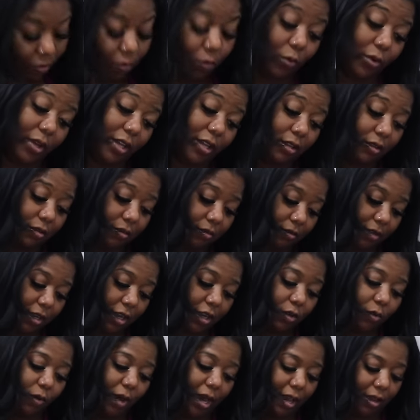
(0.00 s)
Well,
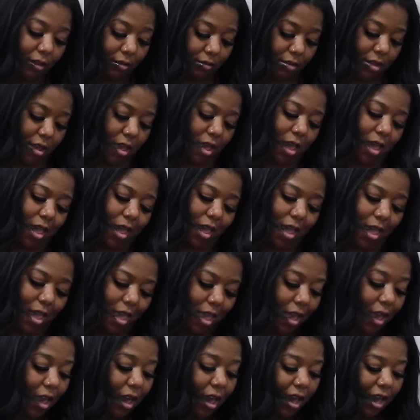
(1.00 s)
either way.
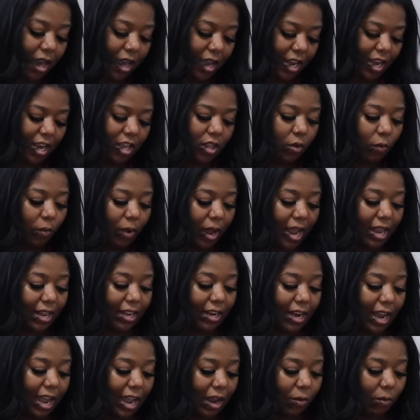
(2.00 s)
Either way,
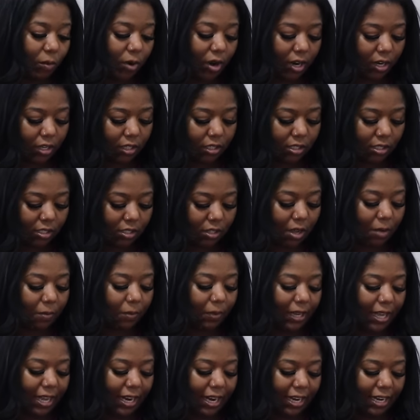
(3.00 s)
the 9 works. So I'm
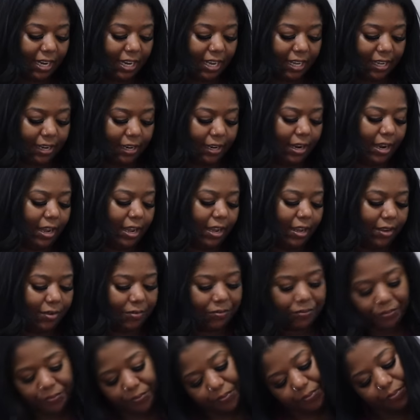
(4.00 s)
glad I did get a
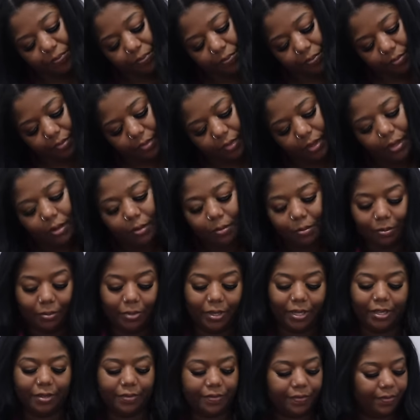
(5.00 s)
9.
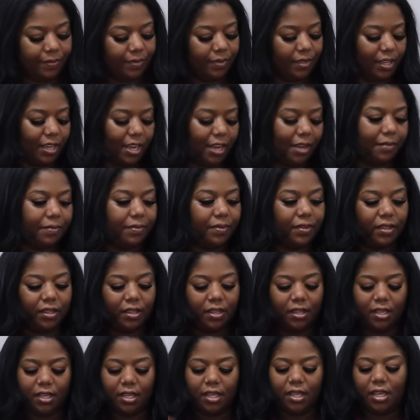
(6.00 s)
But, yeah.
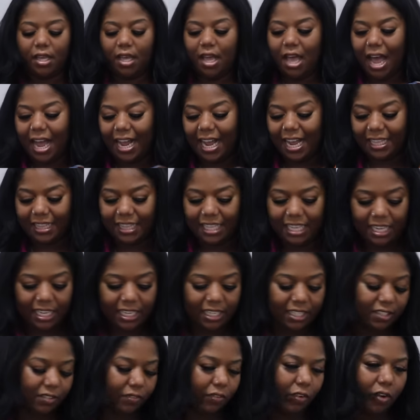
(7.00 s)
I got
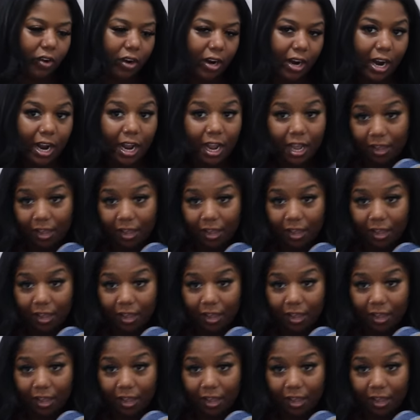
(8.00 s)
these for